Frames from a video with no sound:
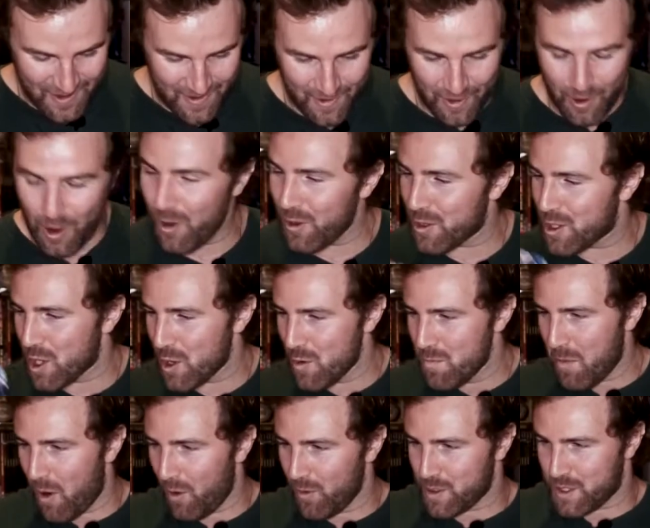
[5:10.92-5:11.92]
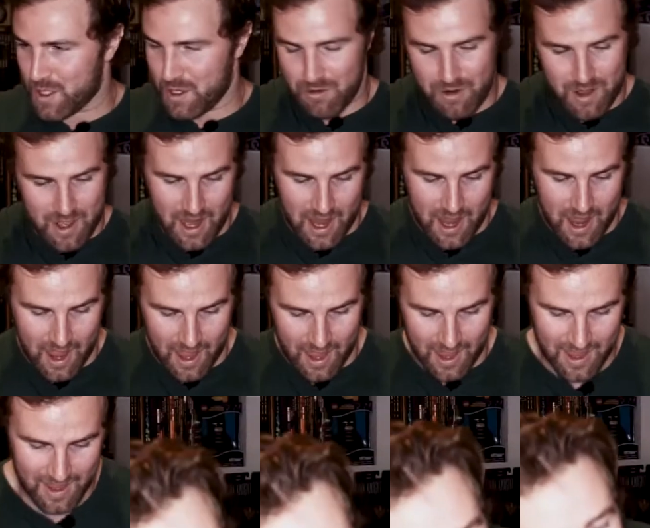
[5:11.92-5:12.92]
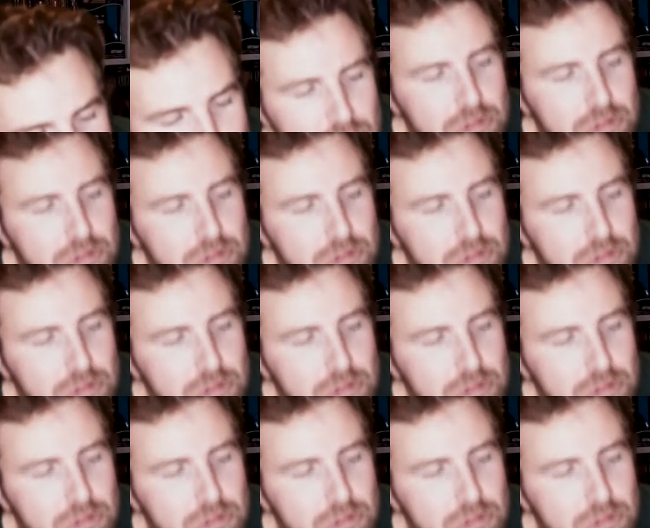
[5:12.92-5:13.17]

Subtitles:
You're the true monster in here. You